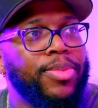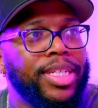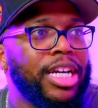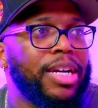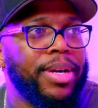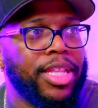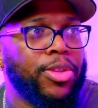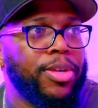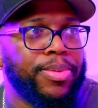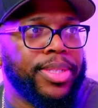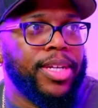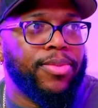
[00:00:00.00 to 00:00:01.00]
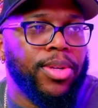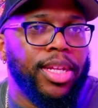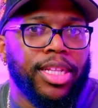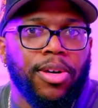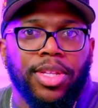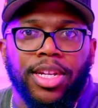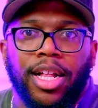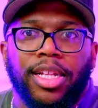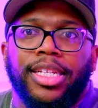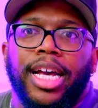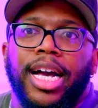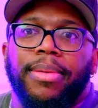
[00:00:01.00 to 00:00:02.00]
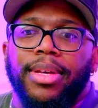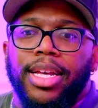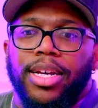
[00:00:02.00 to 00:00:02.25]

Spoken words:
We talk about the 3% rule in clothing all the time,